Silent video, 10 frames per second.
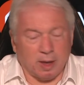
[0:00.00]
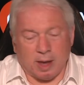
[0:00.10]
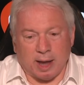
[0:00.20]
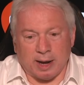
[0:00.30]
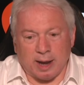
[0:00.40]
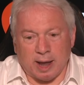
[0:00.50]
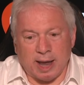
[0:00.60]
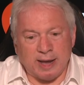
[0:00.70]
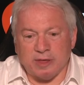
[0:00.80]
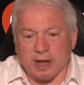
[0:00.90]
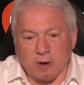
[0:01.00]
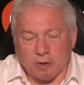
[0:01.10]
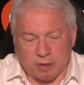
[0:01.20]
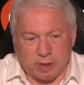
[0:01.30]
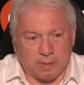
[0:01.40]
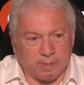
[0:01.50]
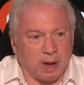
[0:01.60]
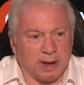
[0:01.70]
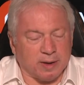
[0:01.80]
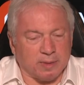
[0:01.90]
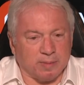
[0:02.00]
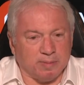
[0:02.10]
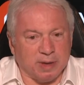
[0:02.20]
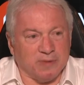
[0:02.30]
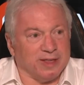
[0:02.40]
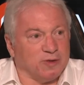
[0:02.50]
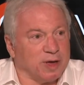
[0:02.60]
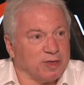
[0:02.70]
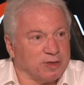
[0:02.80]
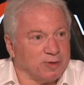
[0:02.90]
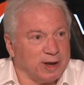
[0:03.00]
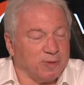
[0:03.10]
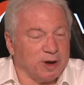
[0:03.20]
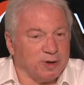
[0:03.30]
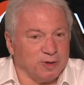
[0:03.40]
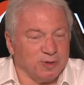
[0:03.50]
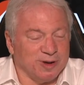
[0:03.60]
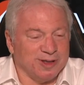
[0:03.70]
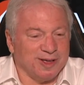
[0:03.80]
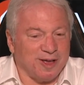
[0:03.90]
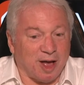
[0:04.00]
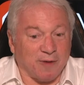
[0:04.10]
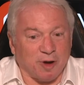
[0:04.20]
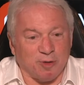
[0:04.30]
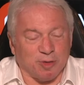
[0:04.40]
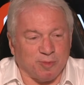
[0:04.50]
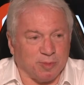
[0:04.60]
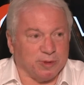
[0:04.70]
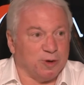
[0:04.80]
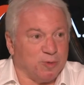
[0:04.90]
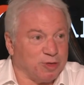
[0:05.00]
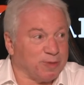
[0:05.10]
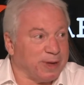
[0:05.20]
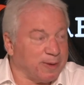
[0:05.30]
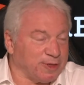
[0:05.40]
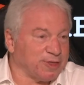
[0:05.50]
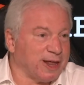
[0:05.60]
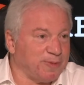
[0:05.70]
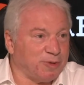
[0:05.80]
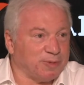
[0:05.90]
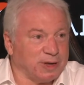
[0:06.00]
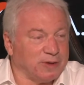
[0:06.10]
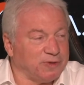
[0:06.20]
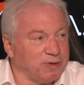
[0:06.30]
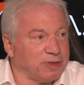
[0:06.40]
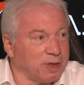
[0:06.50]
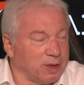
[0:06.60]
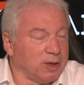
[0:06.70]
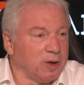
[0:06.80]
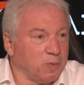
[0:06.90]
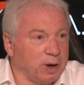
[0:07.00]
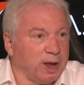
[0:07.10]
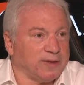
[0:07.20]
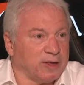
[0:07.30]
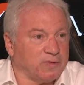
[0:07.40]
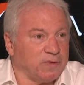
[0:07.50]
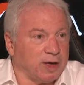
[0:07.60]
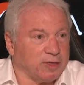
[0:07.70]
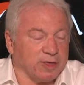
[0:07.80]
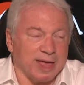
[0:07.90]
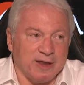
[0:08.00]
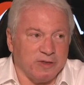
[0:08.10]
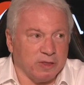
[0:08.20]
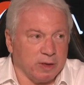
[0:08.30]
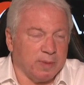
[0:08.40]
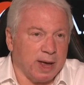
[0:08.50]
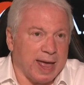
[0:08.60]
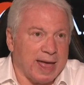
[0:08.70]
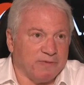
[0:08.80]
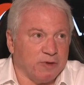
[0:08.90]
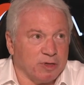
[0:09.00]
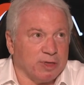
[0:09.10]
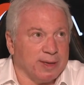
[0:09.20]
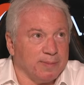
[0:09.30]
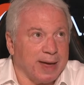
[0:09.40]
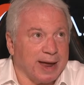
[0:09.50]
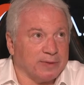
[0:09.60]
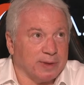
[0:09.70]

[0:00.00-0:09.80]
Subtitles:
and anything else that might be of interest to anyone who either owns a property or wants to be able to sell a property in the future, we'll identify. So it's anything that might adversely impact